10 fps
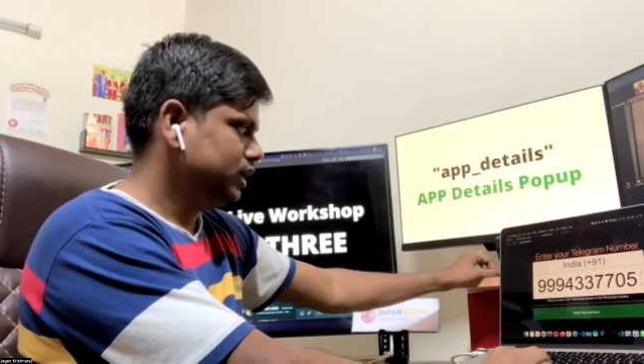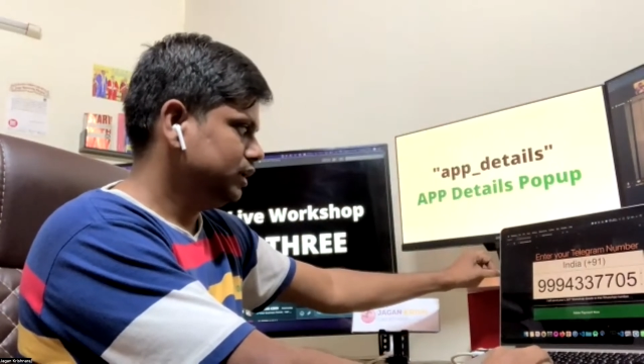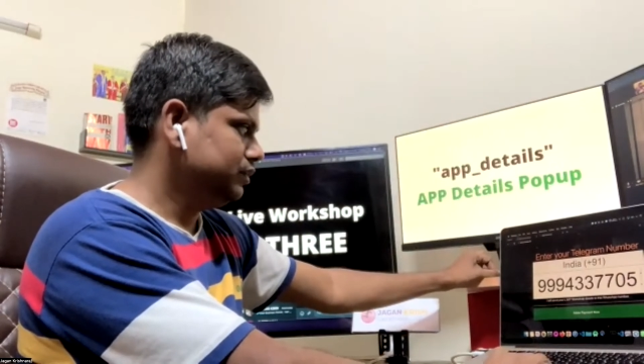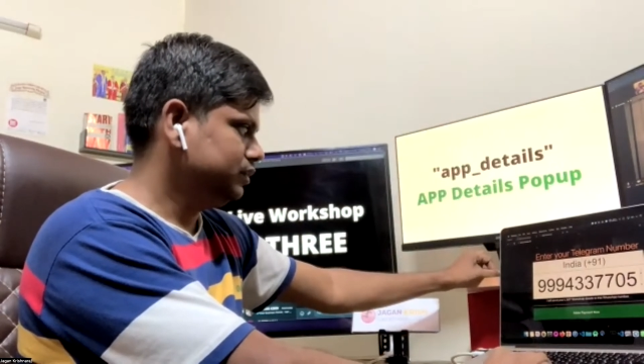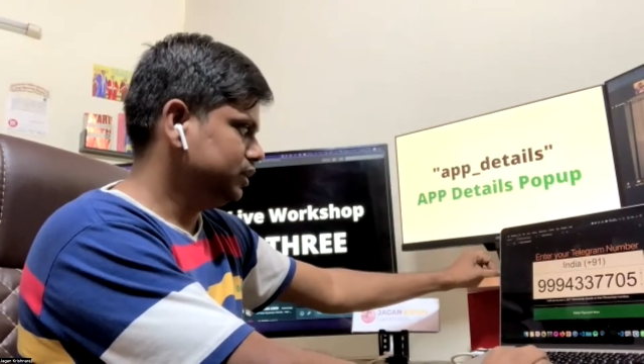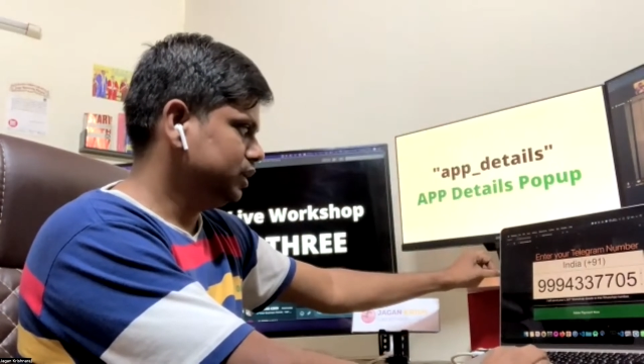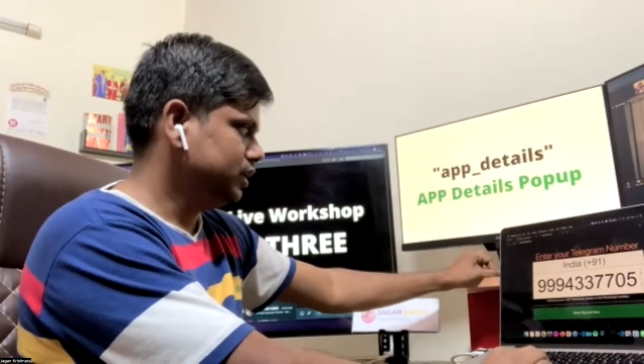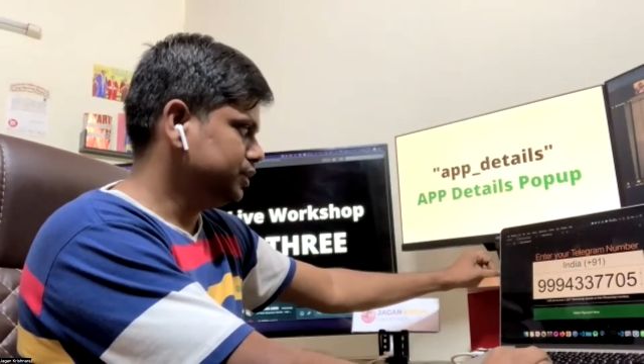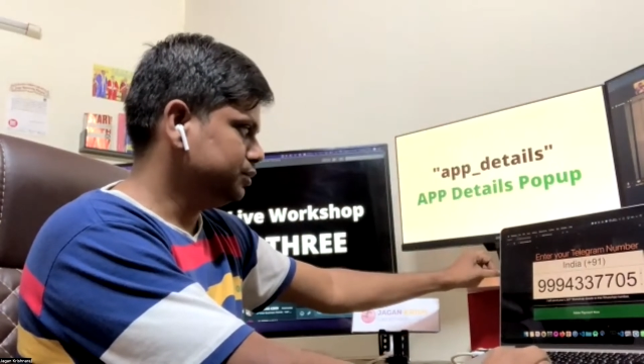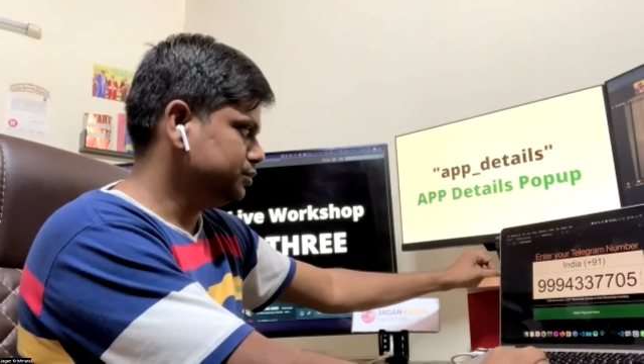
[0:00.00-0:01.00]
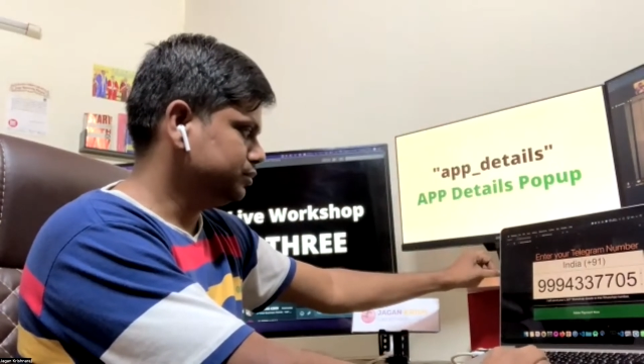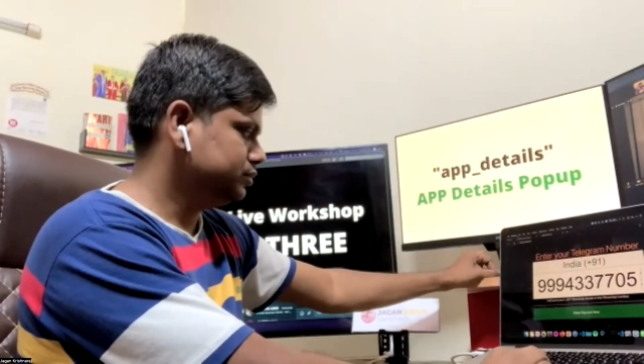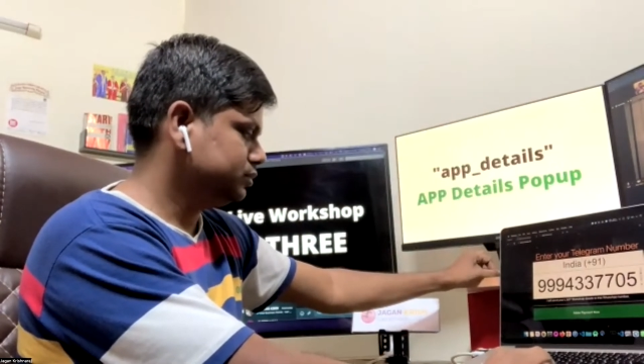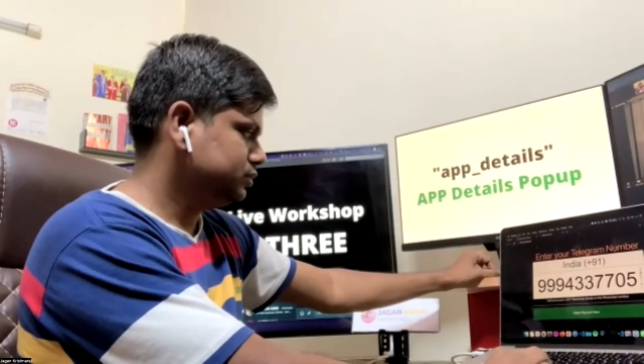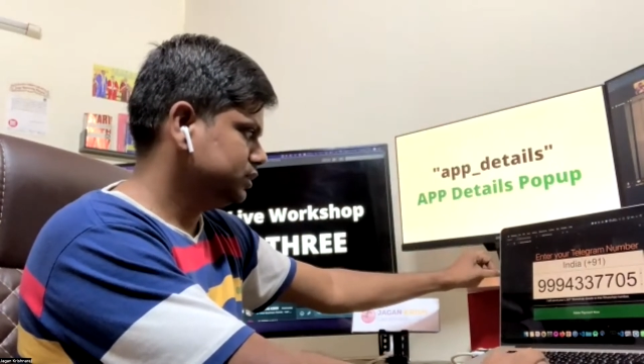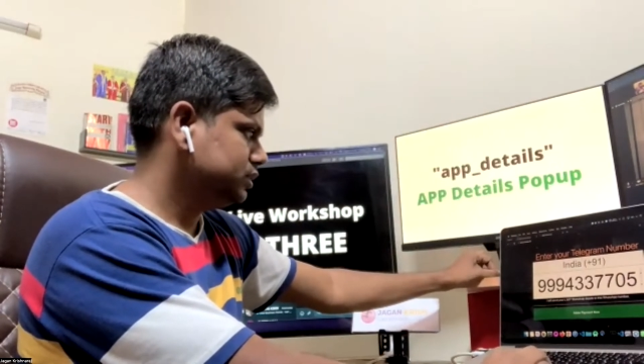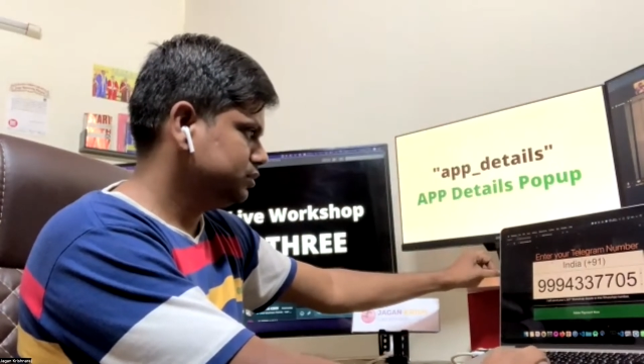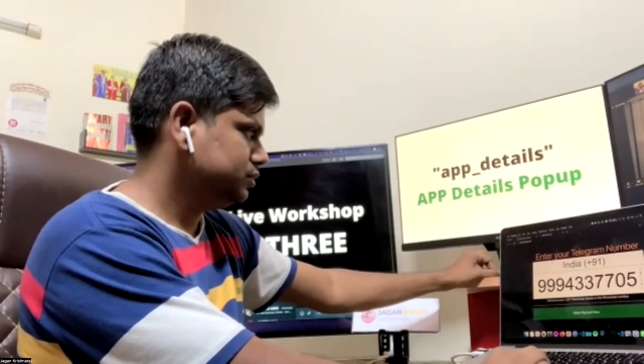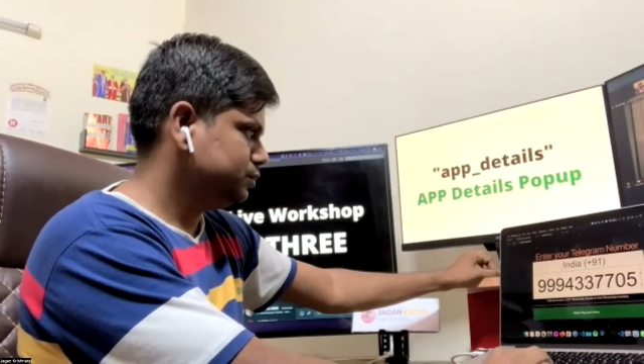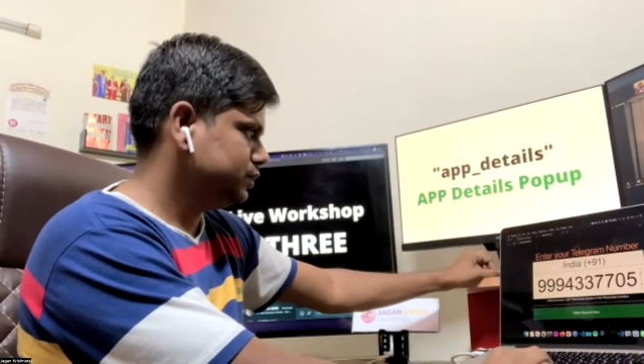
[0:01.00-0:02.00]
I'll let you know. I
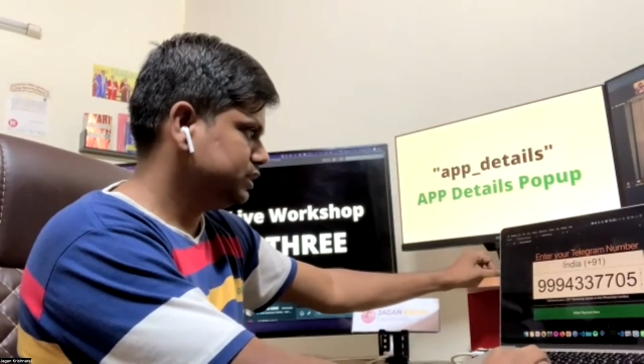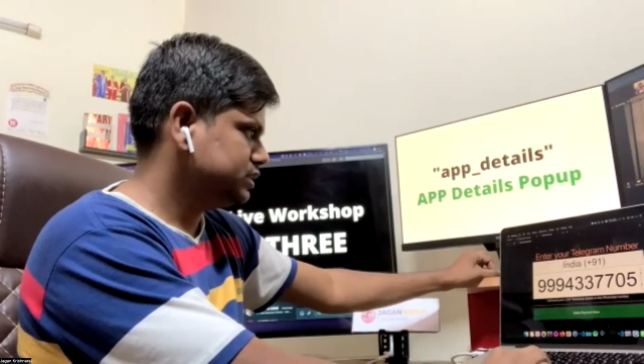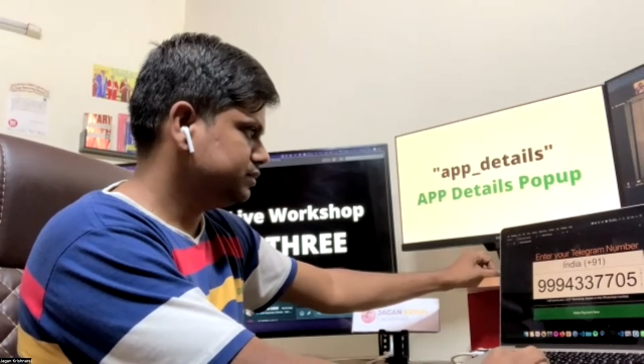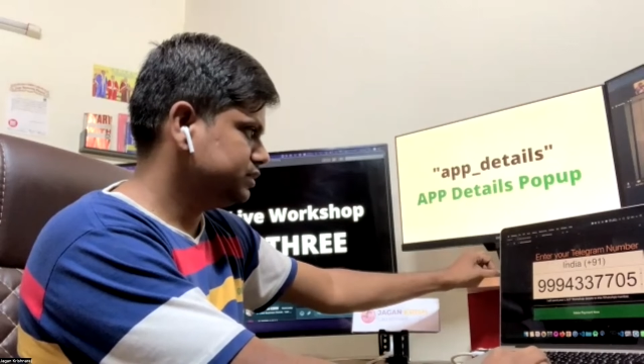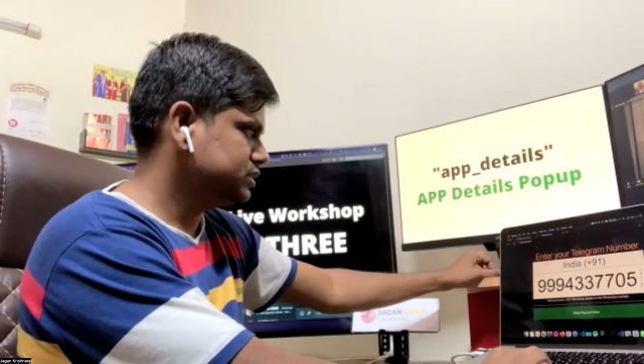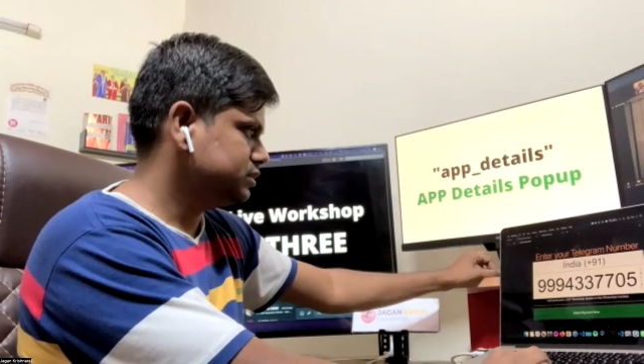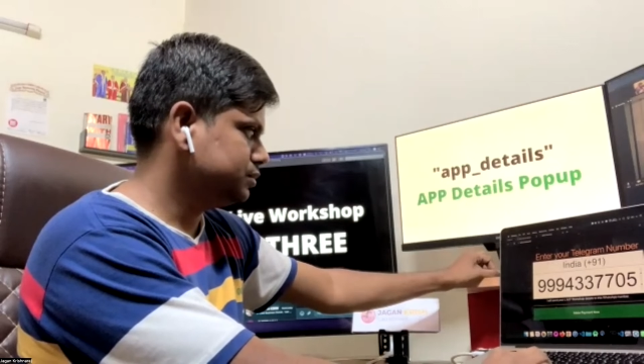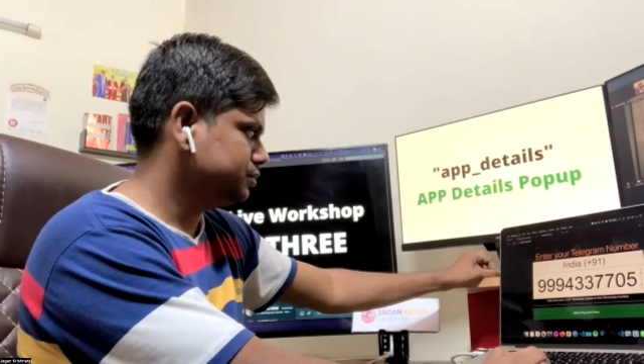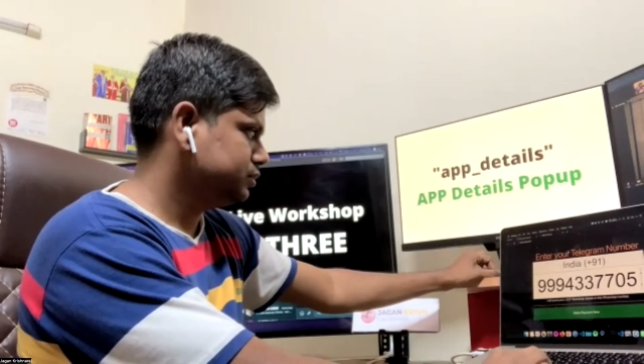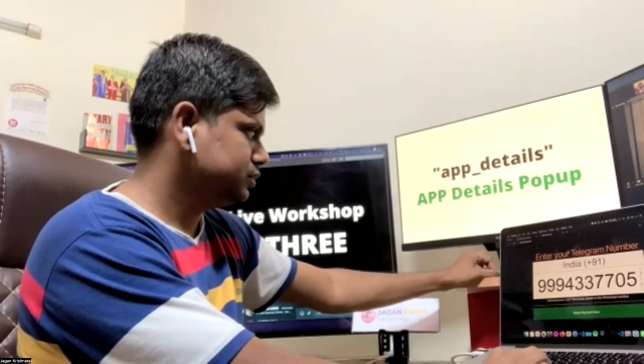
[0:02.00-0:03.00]
don't know why it's very slow.